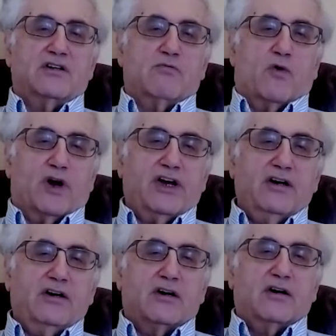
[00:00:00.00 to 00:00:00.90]
the
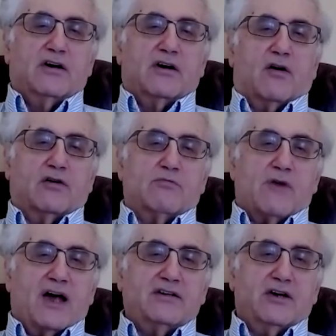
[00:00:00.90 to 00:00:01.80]
morning on
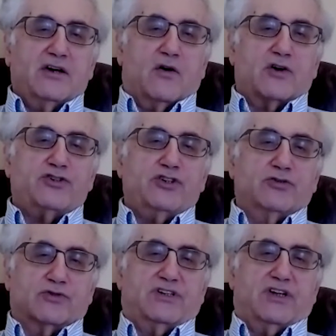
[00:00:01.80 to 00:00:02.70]
Monday or
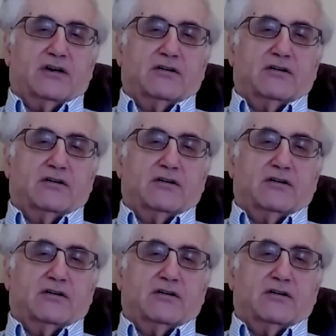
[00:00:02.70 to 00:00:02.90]
Tuesday.